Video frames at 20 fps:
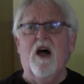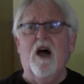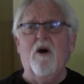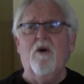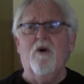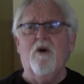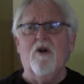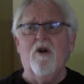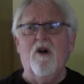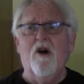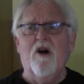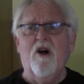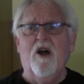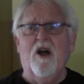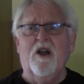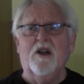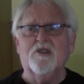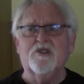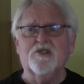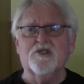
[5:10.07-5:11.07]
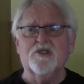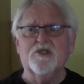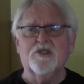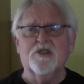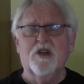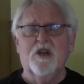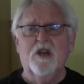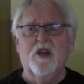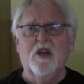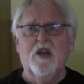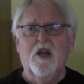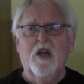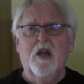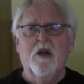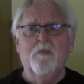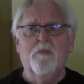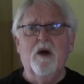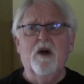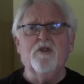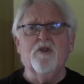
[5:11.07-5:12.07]
our hearts
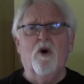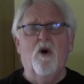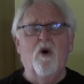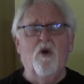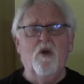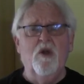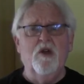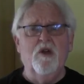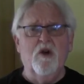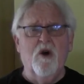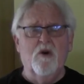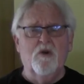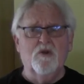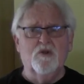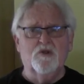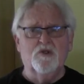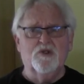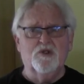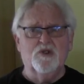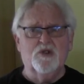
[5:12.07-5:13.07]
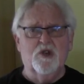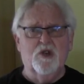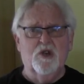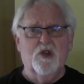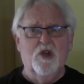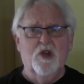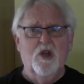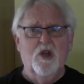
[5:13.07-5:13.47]
by the Holy Ghost,